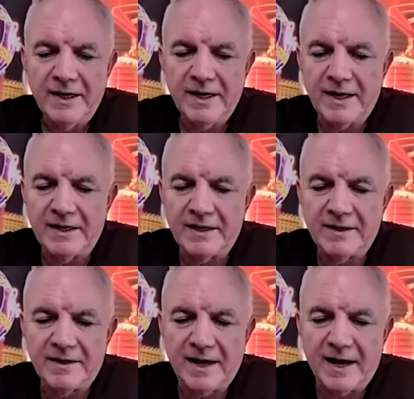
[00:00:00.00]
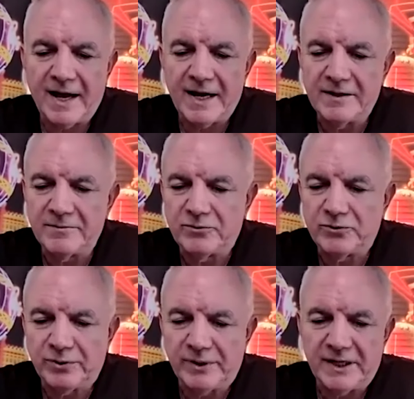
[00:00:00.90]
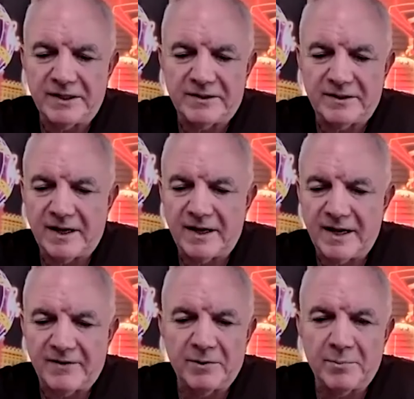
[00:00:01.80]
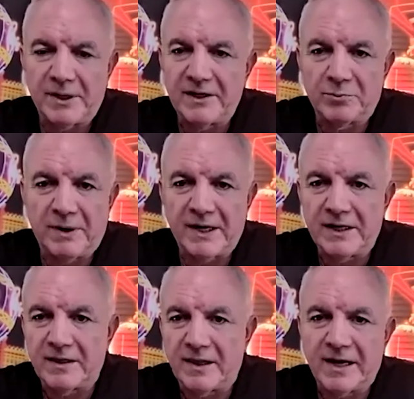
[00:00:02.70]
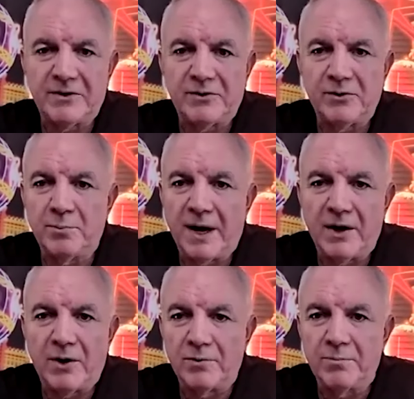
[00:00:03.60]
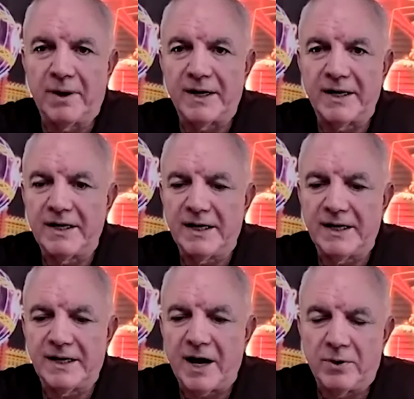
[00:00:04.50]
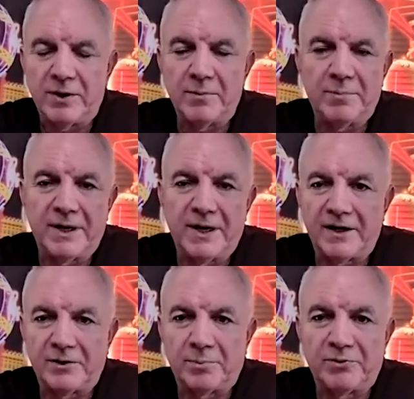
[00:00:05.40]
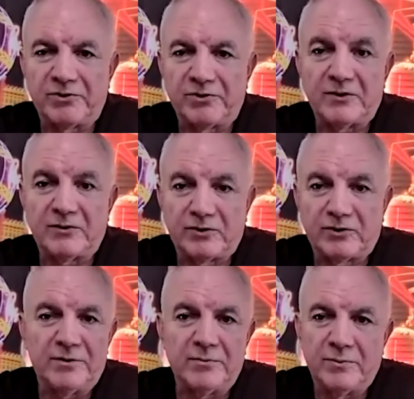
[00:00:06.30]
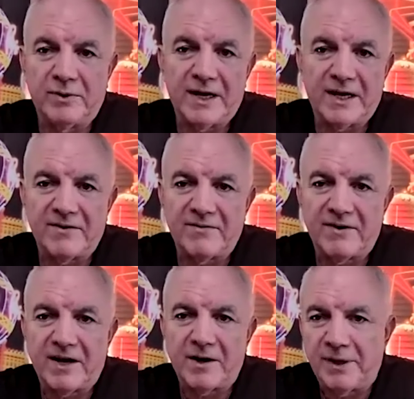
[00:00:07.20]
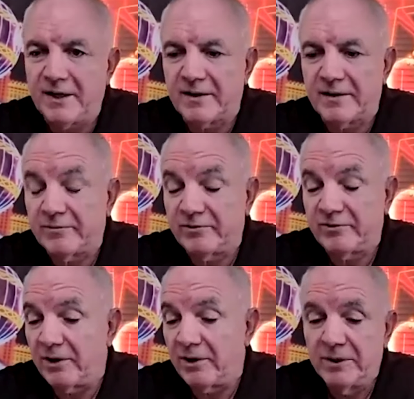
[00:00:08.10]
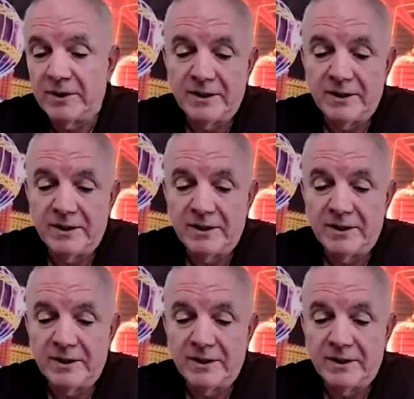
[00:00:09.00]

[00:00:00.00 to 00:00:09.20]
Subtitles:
And I treat everybody's money like I do my own money, and I want to be 100% certain when I give out a pick. So,